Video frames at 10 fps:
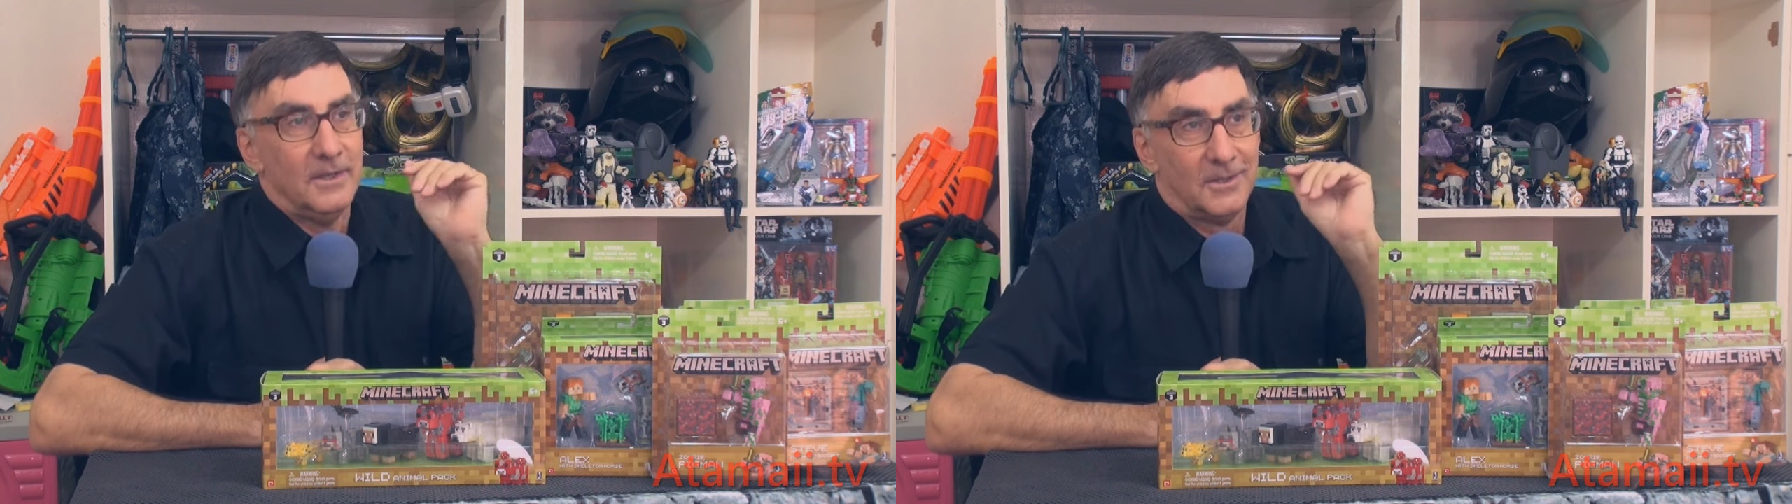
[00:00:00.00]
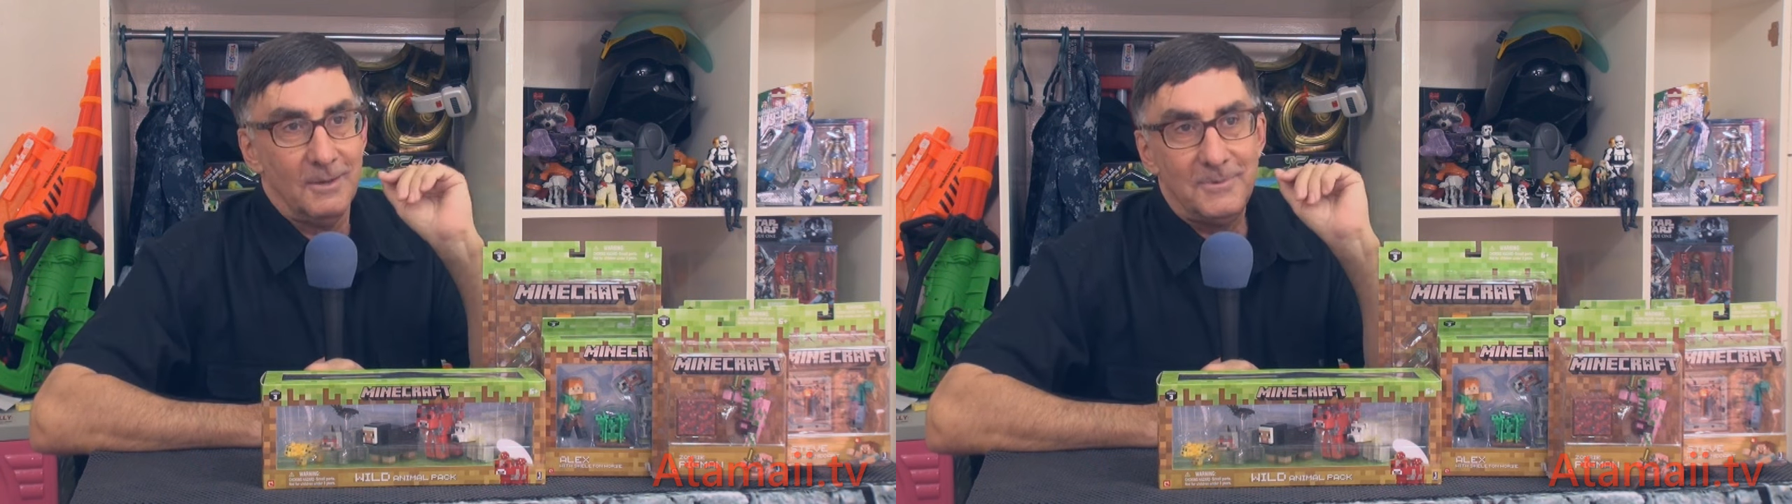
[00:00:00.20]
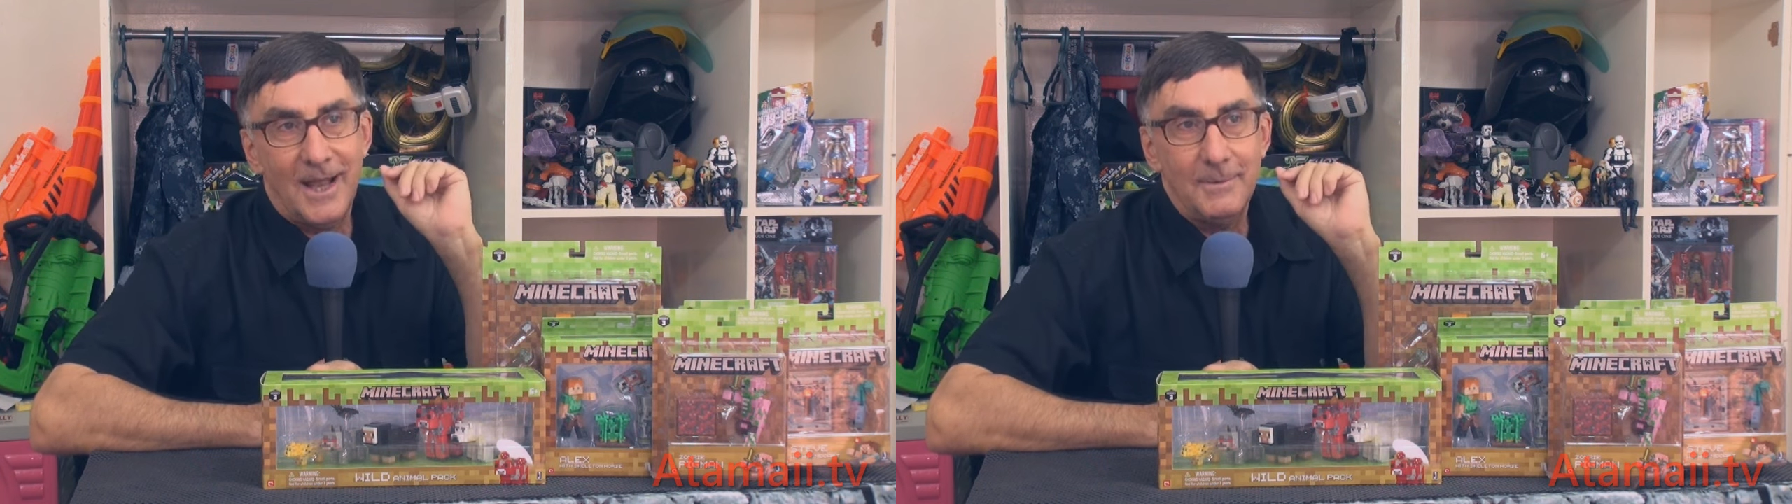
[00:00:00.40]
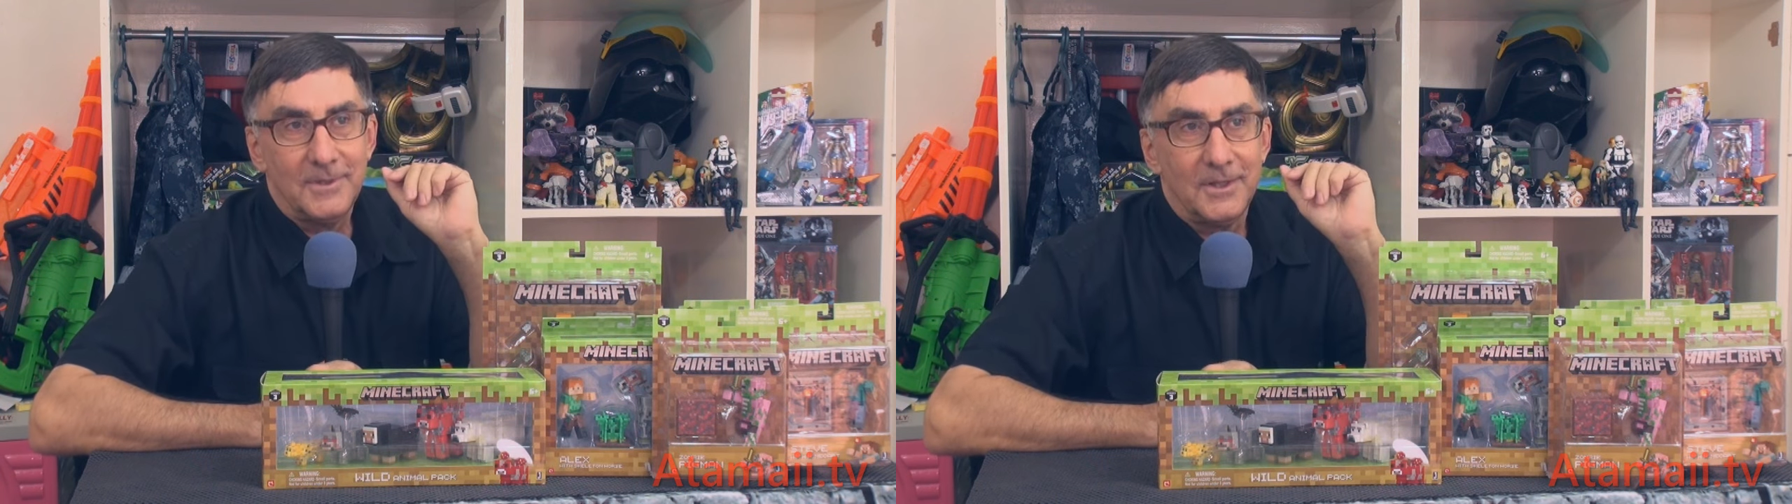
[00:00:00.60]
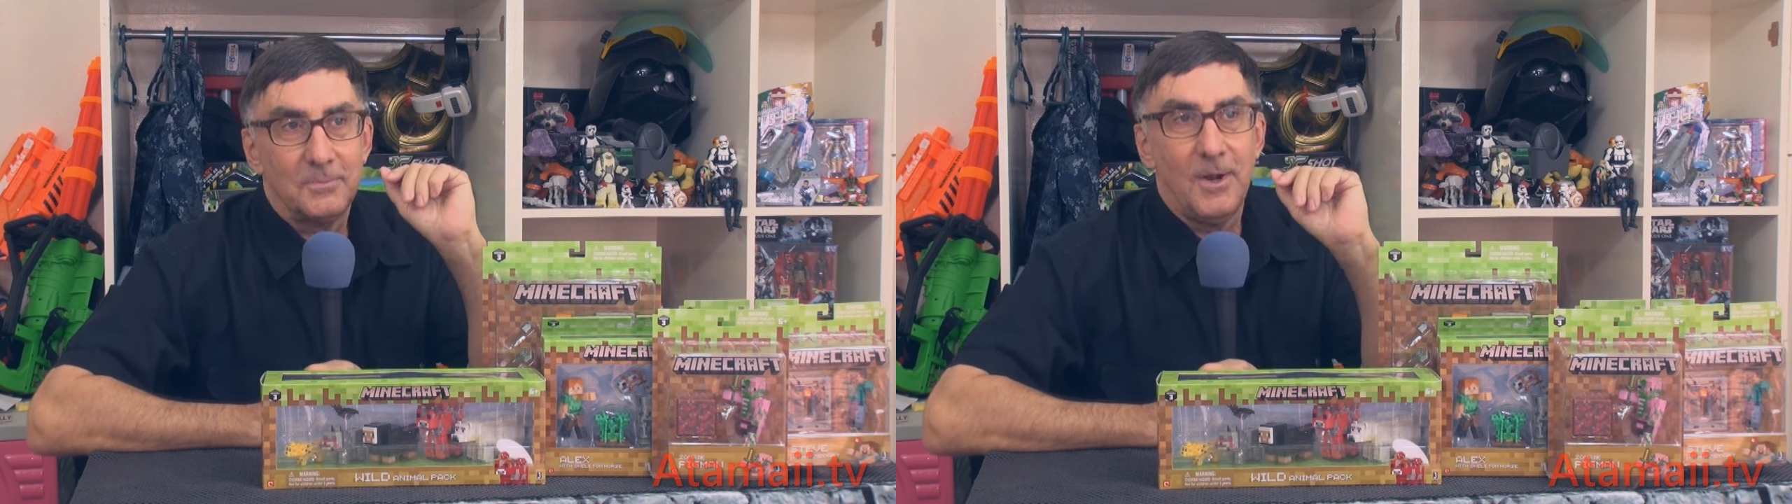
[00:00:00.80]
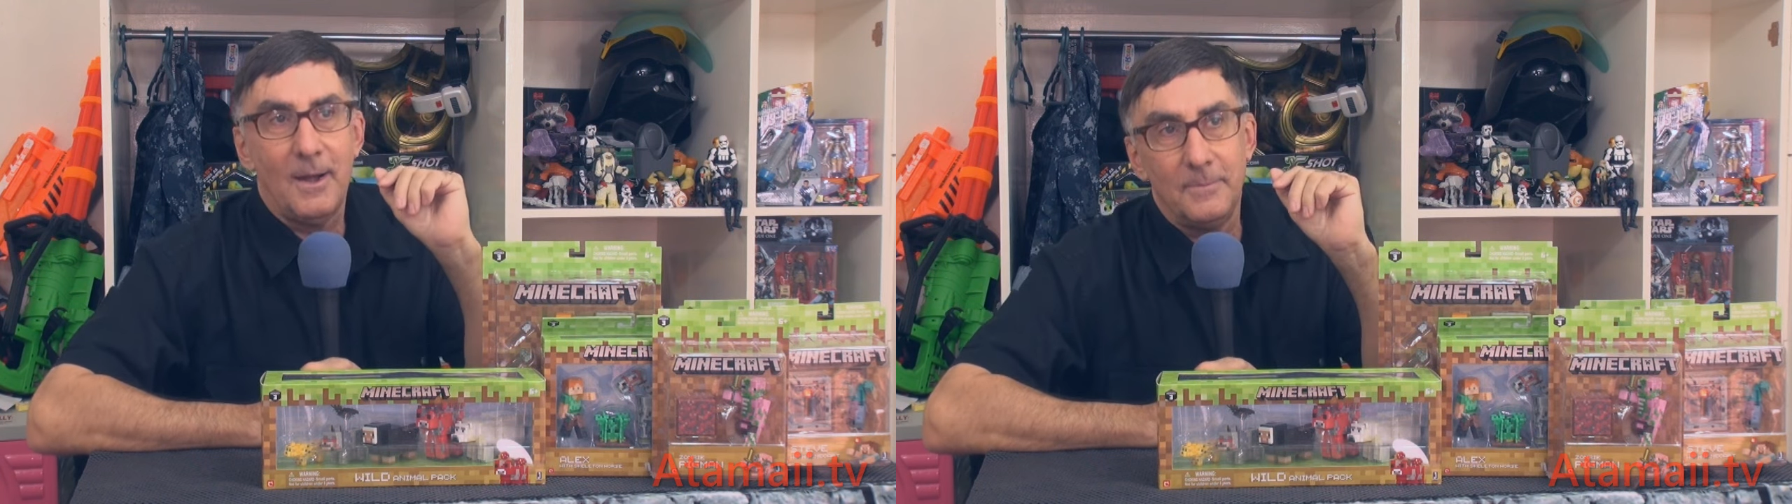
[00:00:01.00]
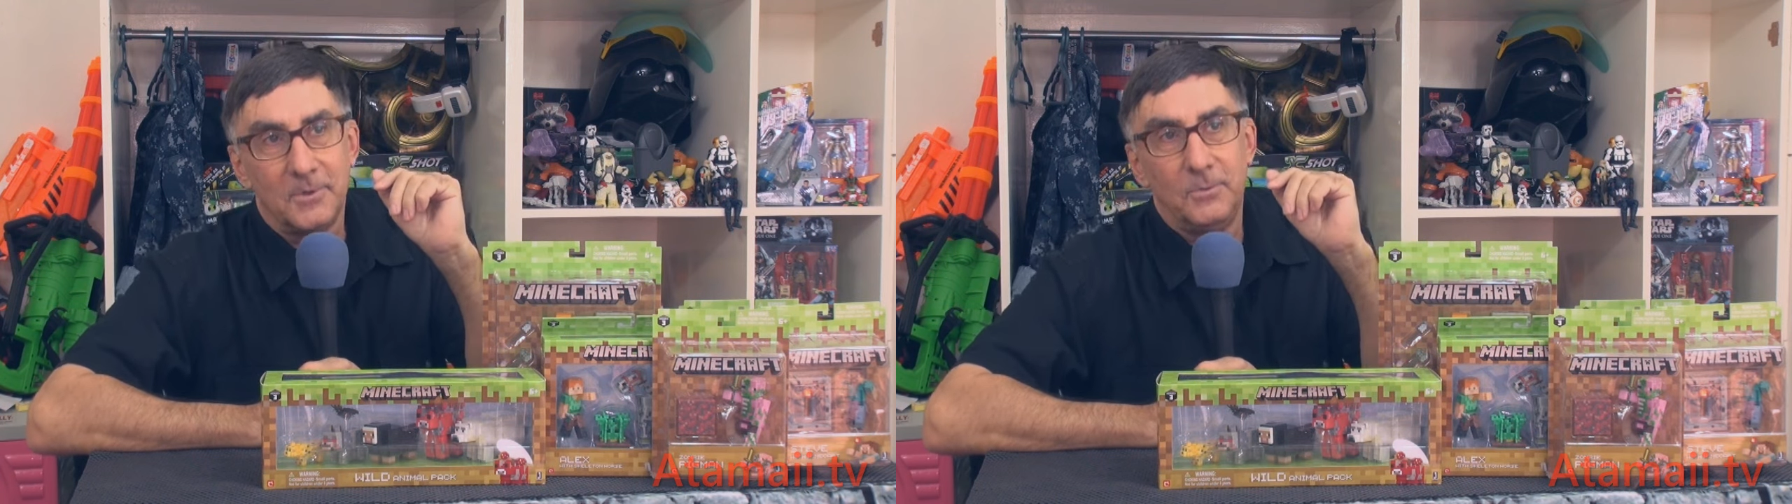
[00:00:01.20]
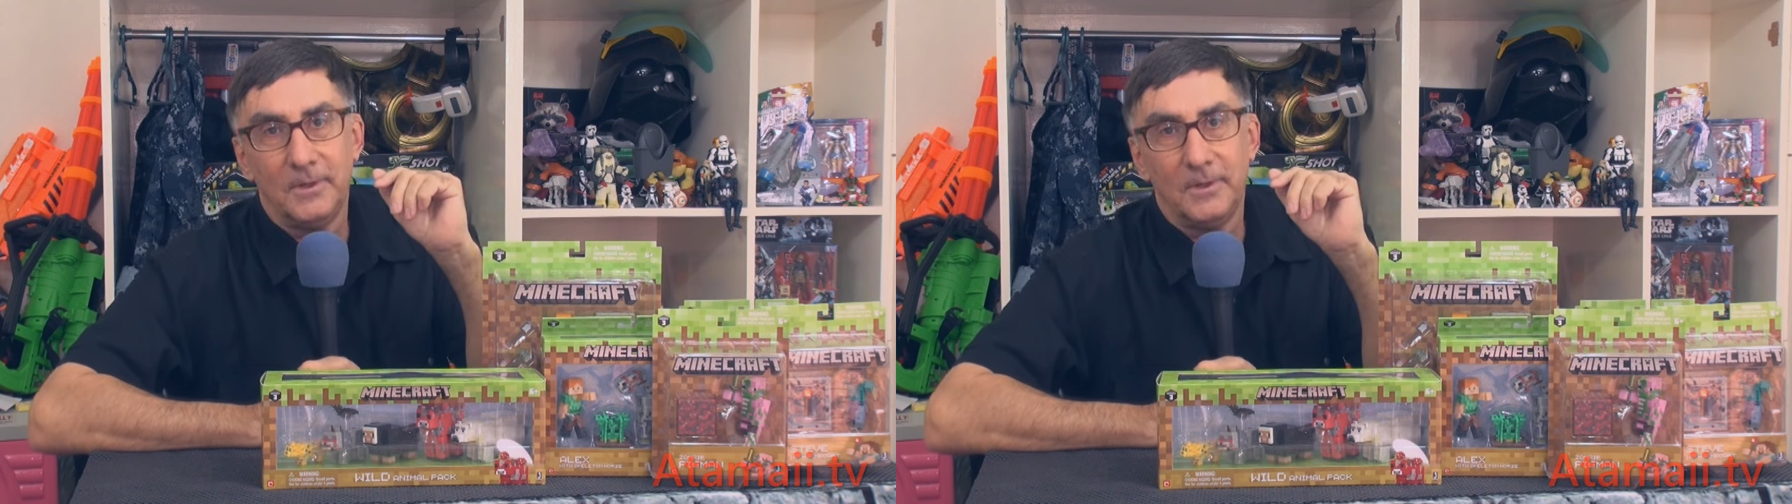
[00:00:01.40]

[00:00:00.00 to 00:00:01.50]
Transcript: Sometimes there's problems